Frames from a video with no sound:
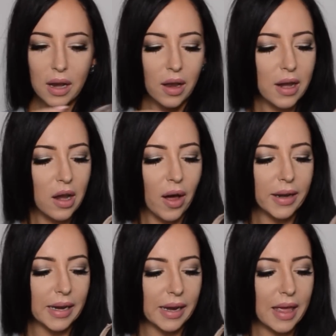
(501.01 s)
like
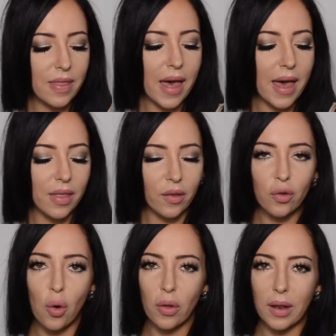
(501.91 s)
lining in there that's
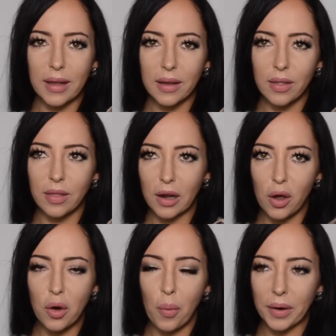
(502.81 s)
got like the
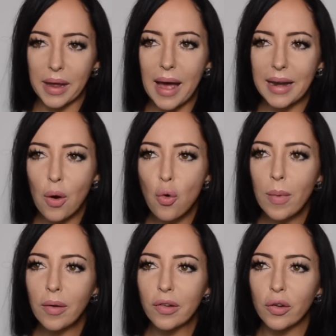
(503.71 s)
logo on it and it
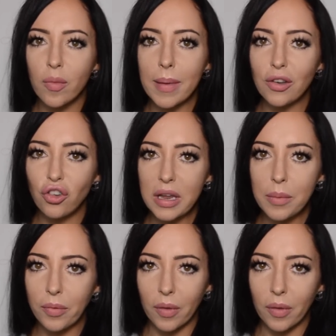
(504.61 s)
almost looks a bit cheap